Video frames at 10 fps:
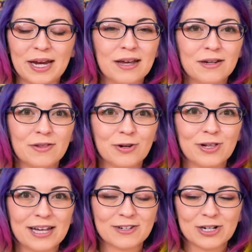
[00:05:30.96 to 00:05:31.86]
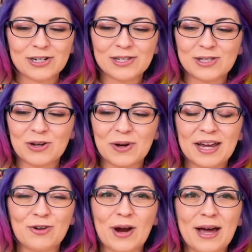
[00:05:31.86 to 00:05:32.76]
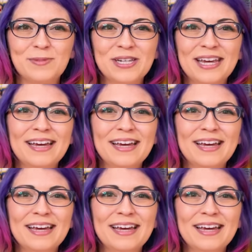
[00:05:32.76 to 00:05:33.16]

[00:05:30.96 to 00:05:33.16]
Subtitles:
another collector. So I grabbed